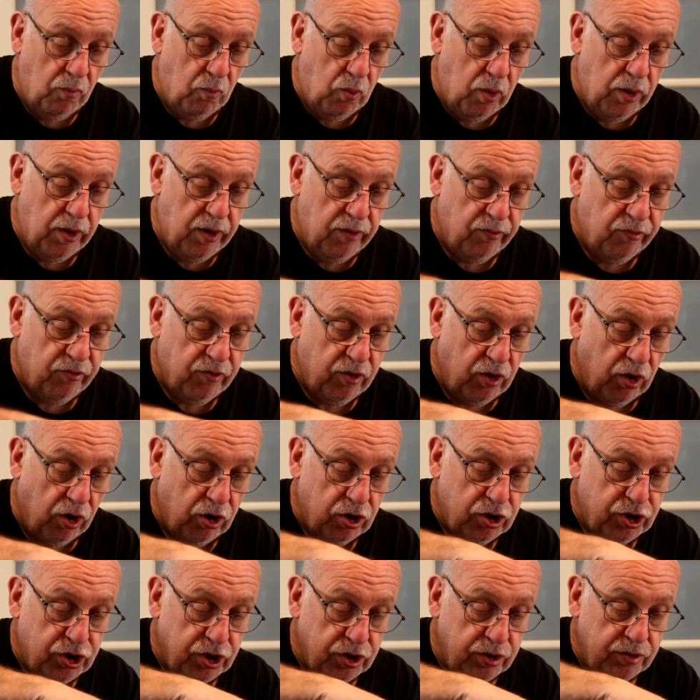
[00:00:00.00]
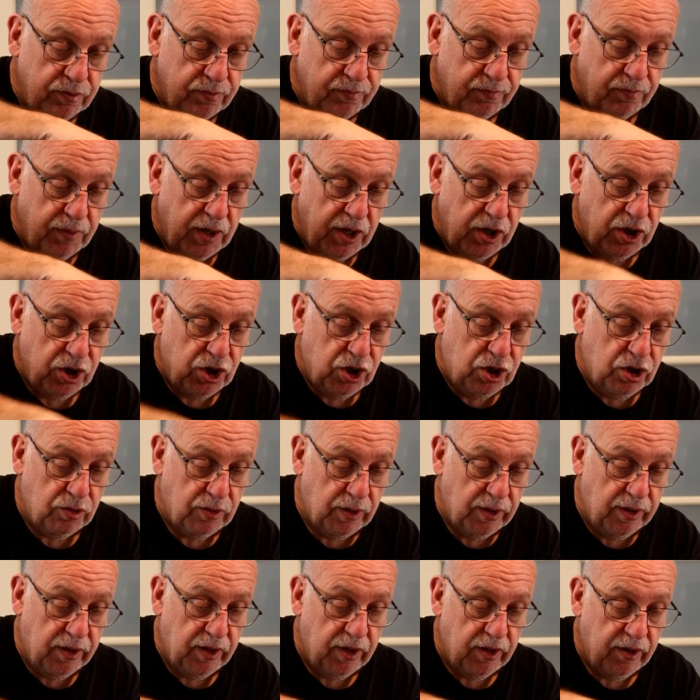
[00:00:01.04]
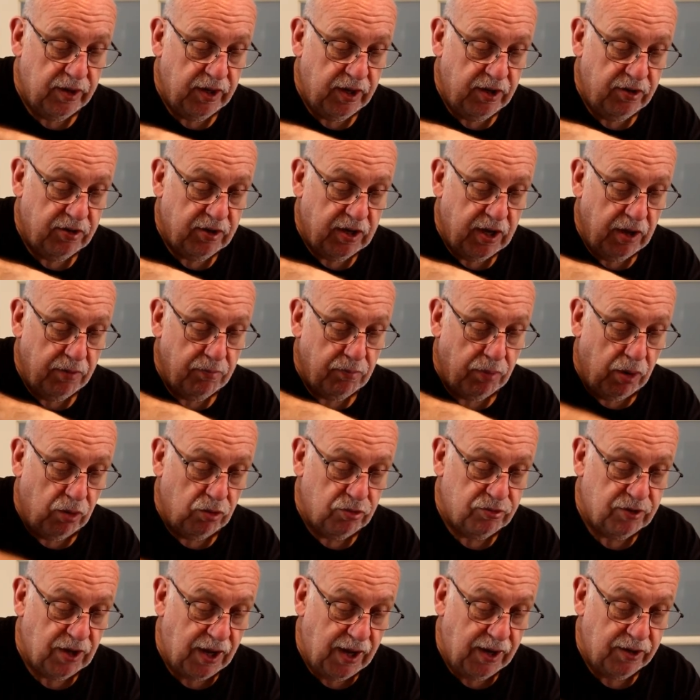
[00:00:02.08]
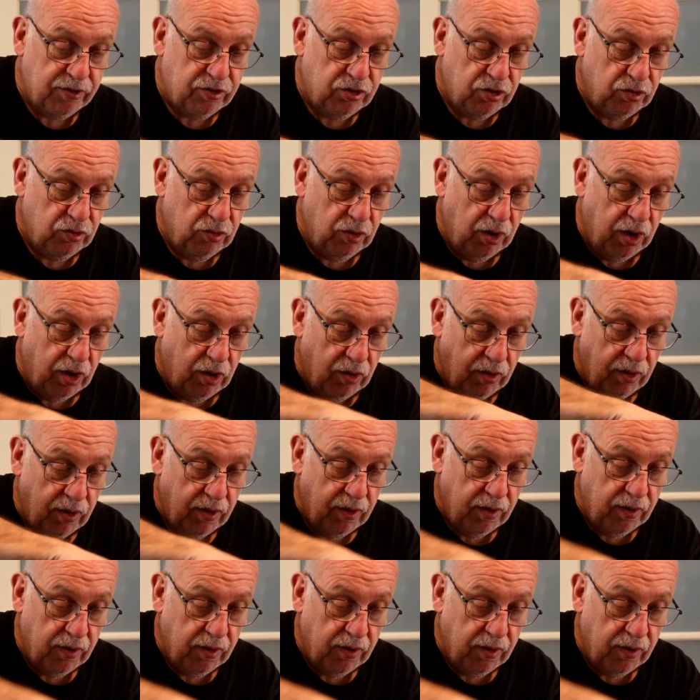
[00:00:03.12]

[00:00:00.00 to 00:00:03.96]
word of caution, make sure that these bolts aren't too long,